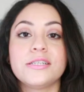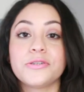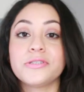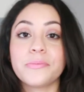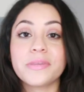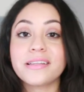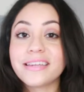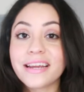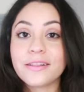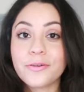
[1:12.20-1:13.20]
So something
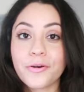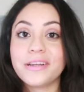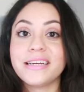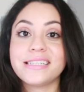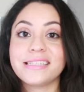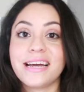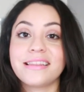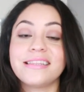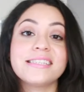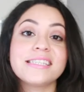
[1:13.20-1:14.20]
that I learned is
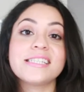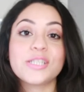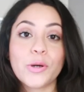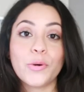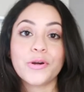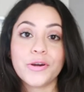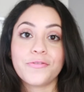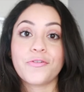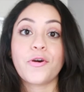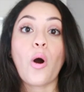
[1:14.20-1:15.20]
that this is so good
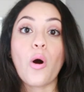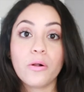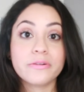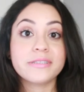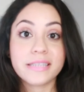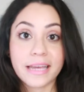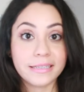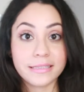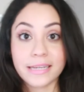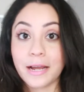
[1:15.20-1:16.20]
for all
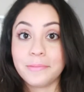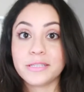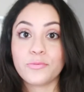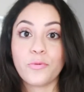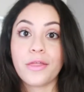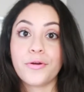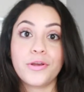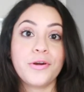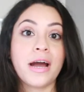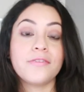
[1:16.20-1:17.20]
skin types, whether
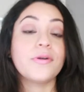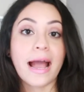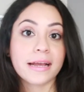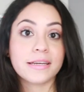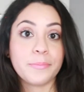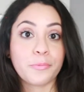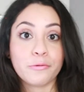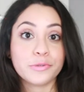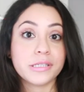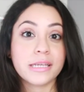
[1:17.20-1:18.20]
you have acne
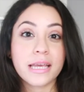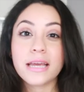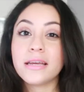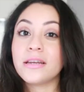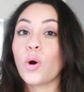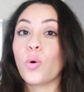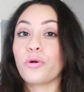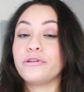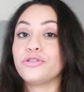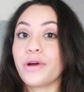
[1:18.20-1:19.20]
prone skin
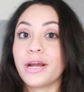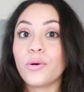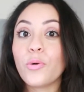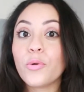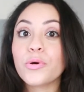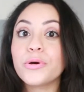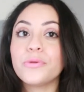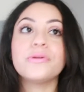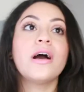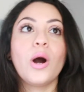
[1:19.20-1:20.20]
or dry
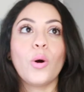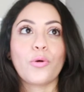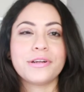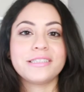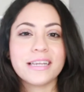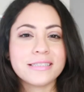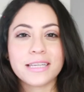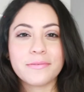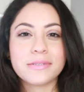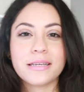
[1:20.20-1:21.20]
oil or
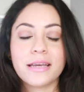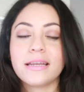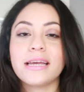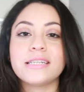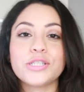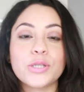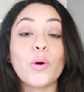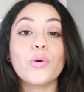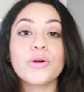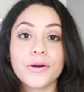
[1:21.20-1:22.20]
sensitive skin it's
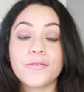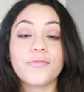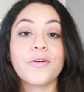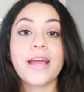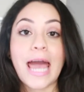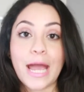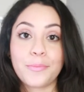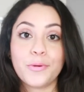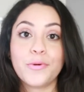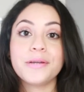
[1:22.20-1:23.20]
so good for
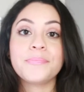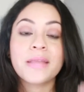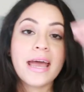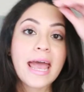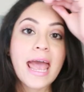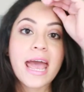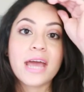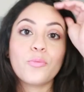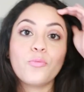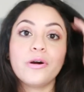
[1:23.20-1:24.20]
everyone
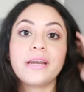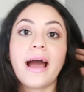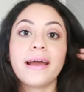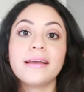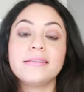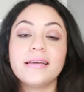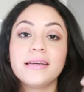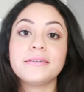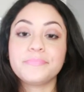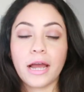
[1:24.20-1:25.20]
and what I
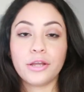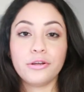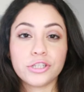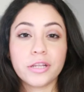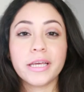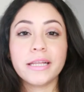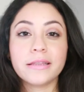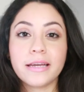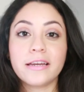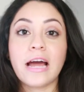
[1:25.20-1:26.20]
did I usually
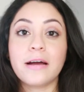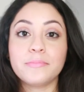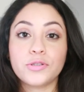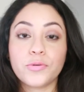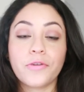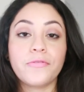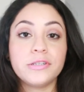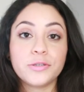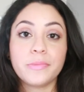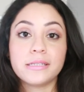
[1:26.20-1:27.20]
let it absorb
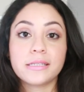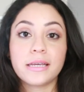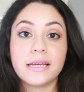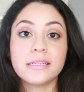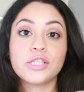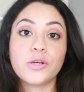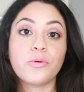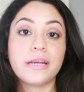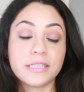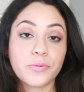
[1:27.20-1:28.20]
into my skin so
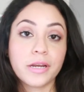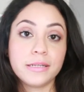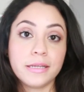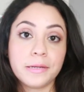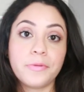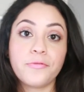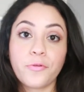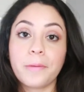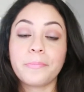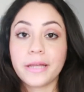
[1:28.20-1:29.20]
that's what I did
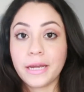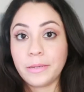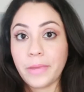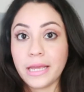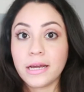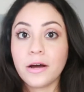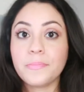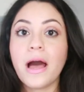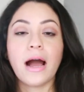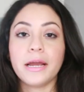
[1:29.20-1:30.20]
before applying makeup
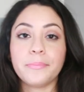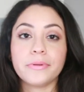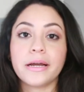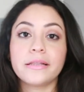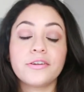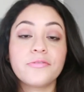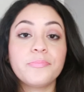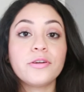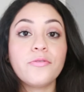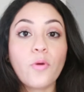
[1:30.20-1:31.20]
I apply a little
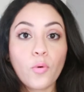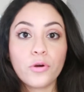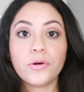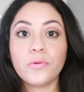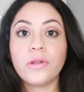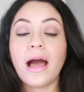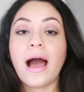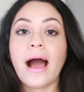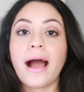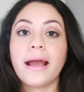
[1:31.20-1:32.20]
bit of oil
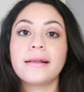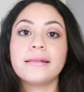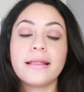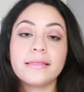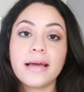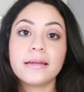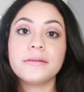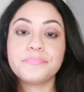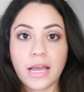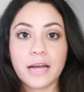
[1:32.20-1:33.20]
I let that
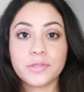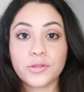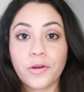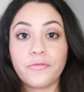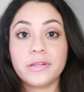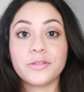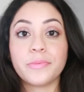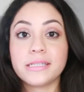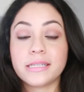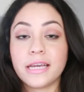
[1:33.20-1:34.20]
absorb into
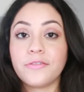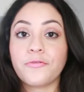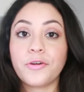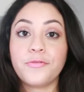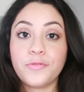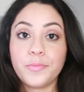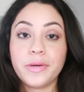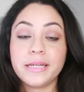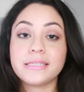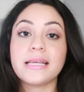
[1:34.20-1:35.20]
my skin for a few
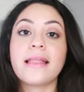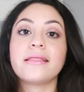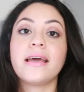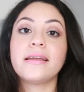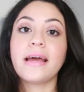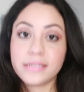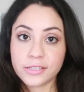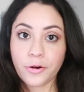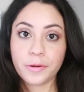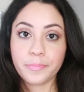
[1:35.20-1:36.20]
minutes and then I
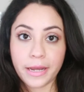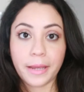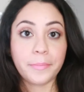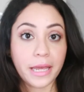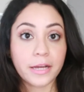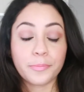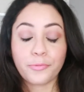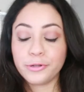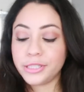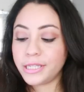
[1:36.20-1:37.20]
start my makeup
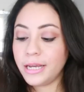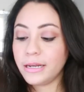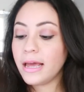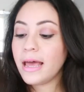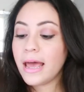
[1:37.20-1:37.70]
routine